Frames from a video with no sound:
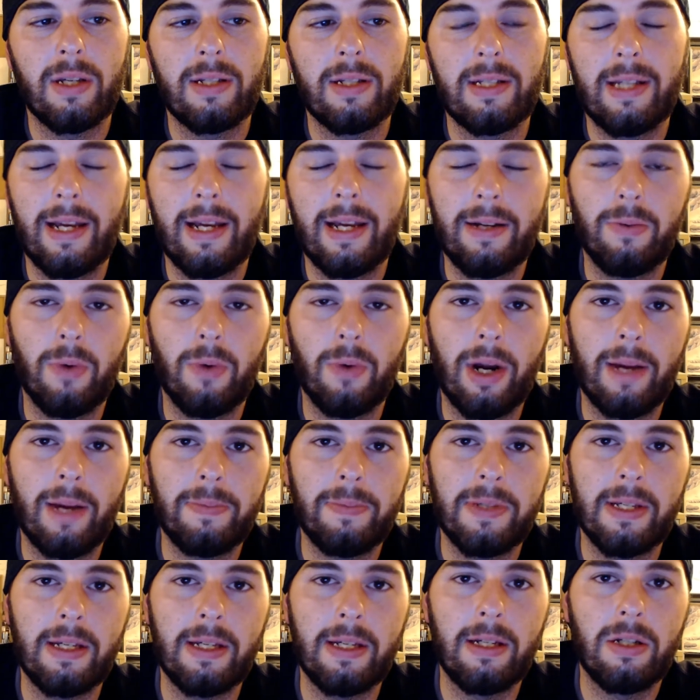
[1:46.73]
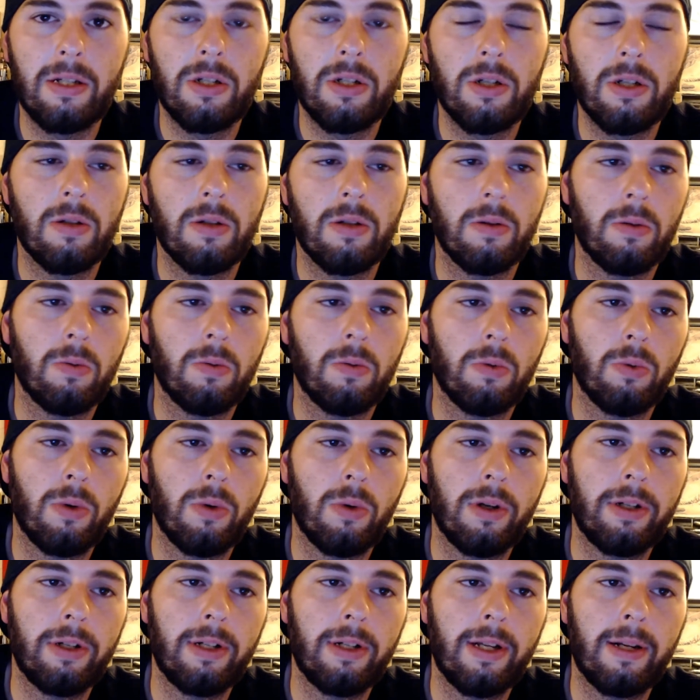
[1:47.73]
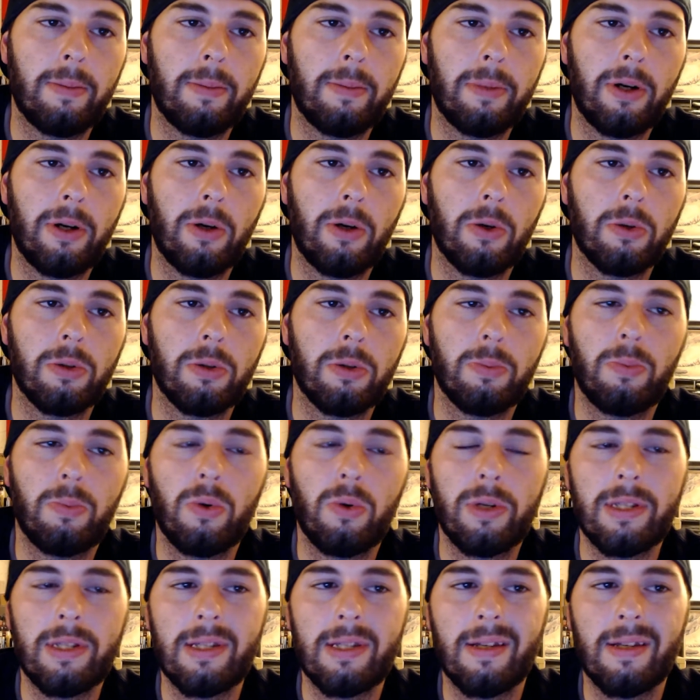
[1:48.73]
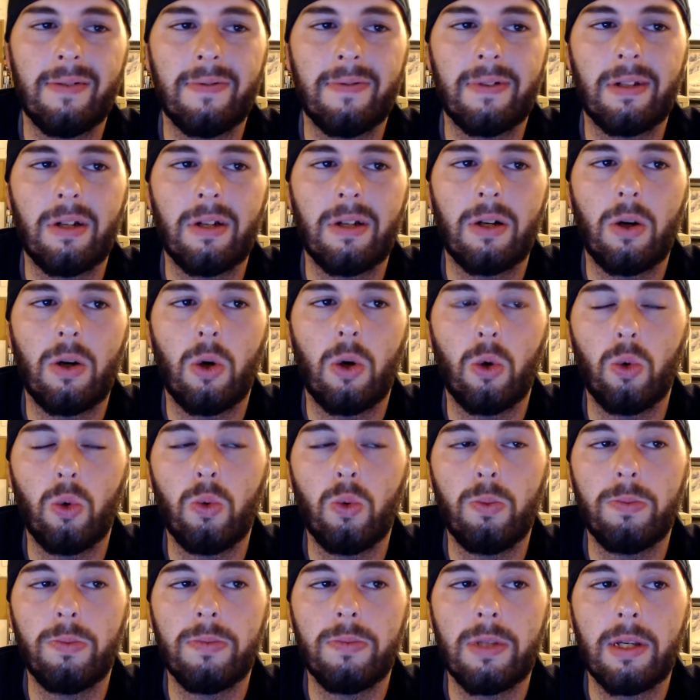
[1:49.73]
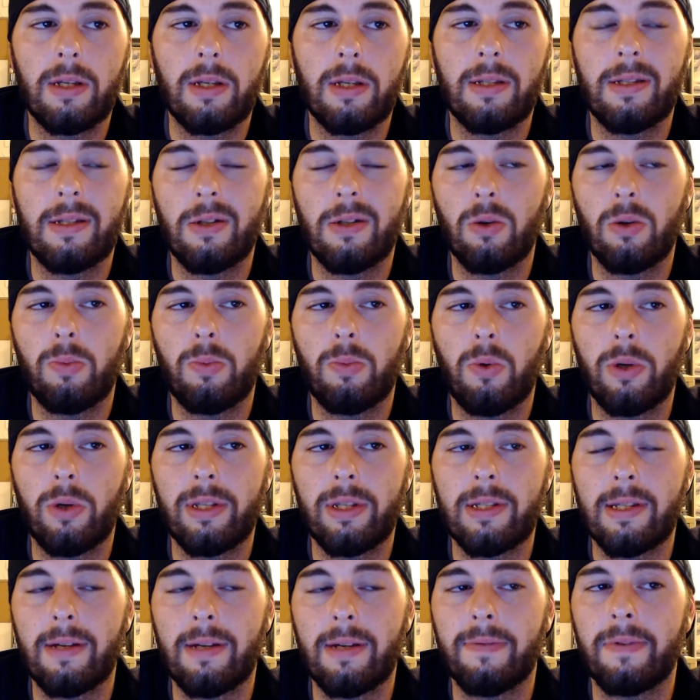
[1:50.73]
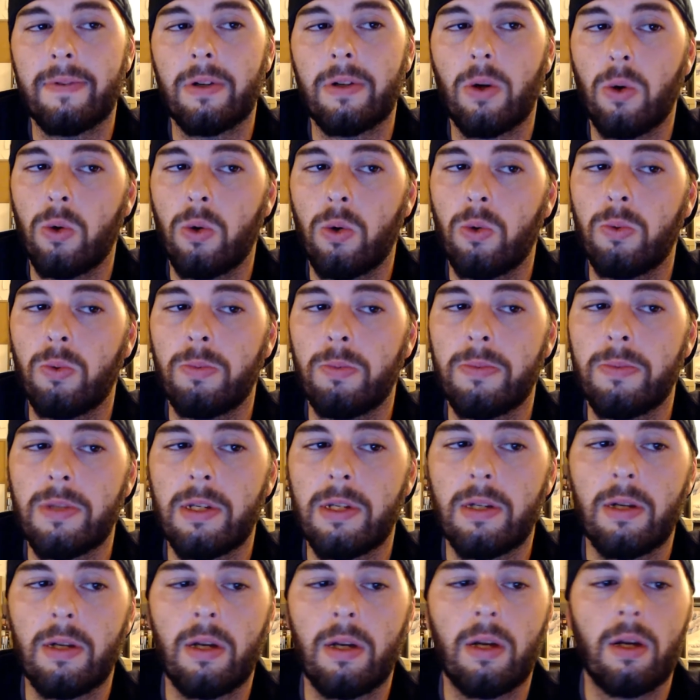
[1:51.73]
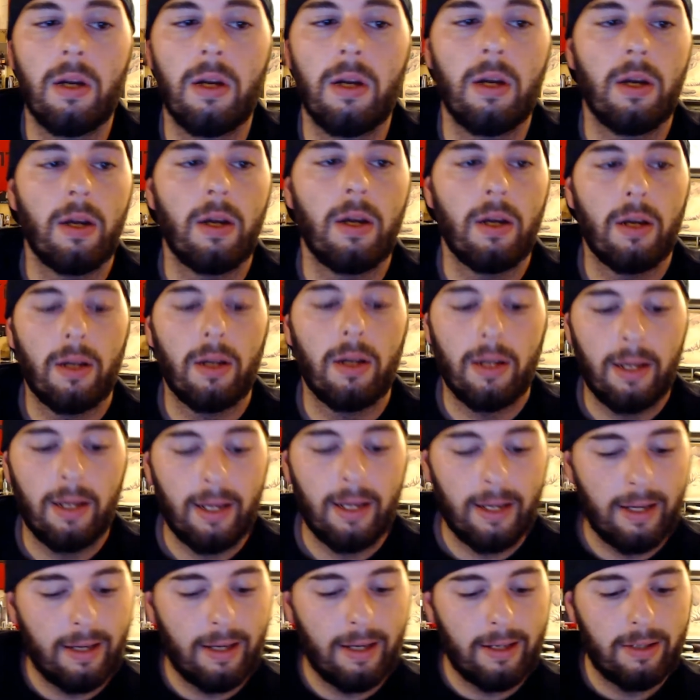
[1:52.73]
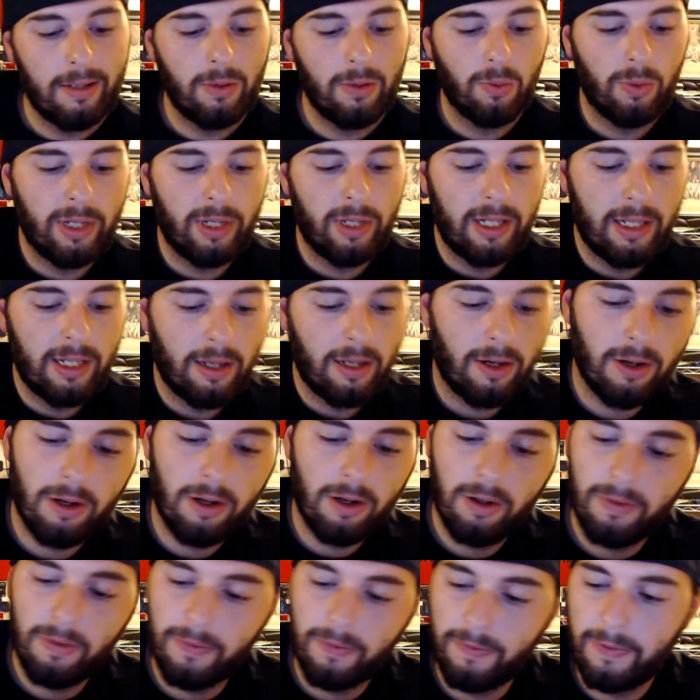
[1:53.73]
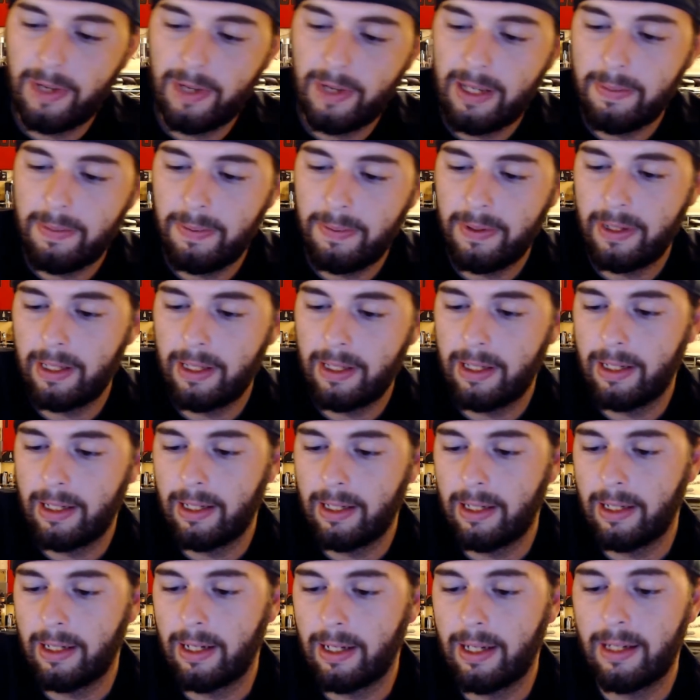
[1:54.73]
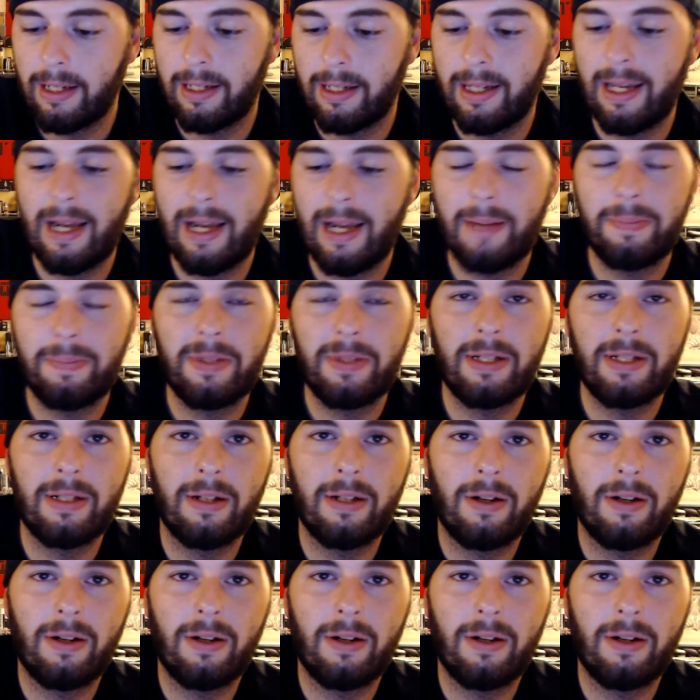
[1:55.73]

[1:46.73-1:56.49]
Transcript: 10 wraps each, running at about 0.7 ohms, 0.7 ohms, and we are vaping Captain